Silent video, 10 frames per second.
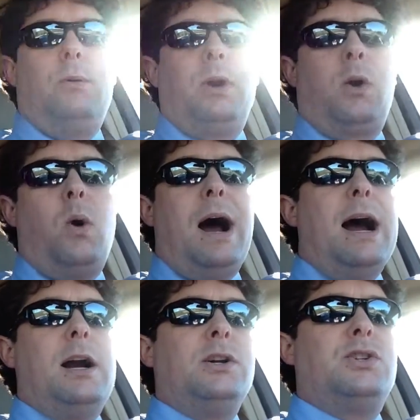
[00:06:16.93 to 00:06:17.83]

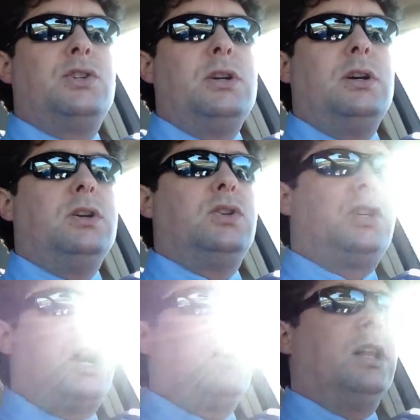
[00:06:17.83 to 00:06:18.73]
requires
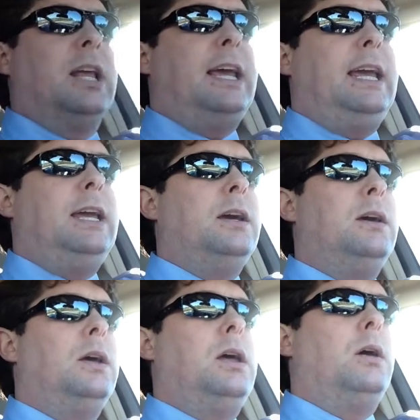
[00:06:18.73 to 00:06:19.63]
certainly
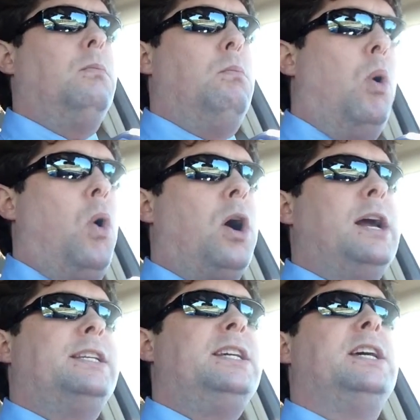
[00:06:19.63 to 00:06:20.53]
more
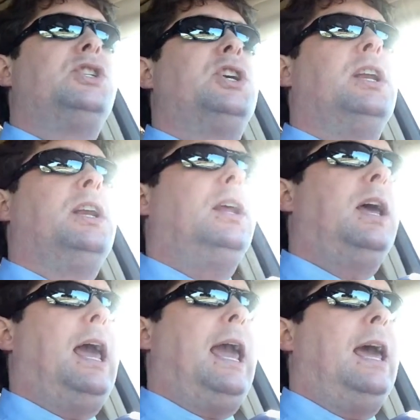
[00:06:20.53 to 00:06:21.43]
attention
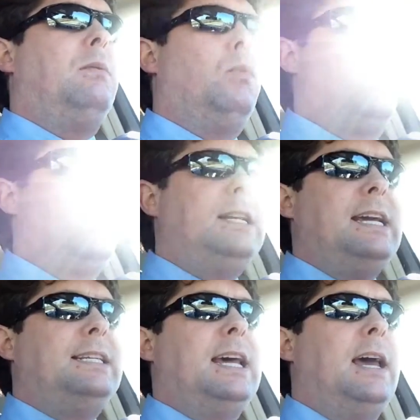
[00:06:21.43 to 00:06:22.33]
and more
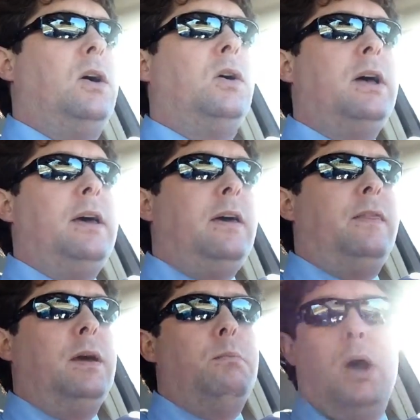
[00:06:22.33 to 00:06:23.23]
detail
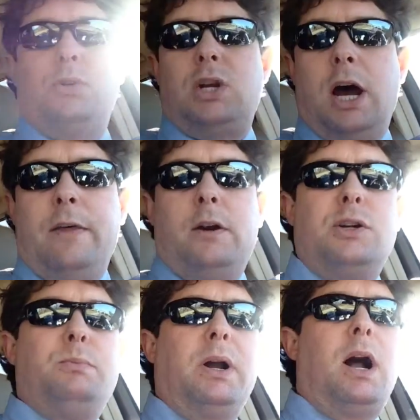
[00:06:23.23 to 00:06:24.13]
than most
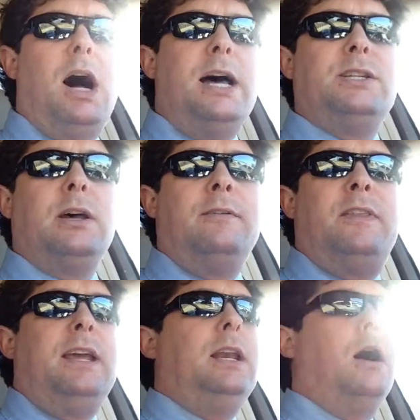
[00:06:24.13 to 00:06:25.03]
others because of
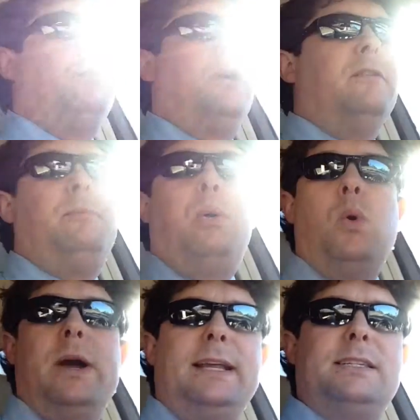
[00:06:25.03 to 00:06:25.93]
the number of
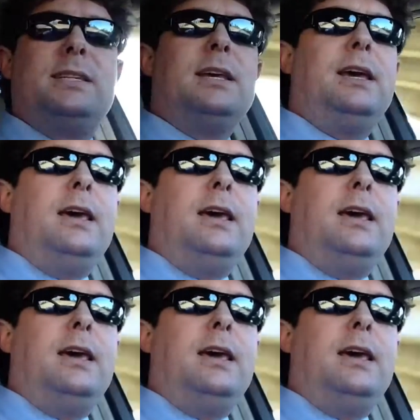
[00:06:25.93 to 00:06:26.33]
points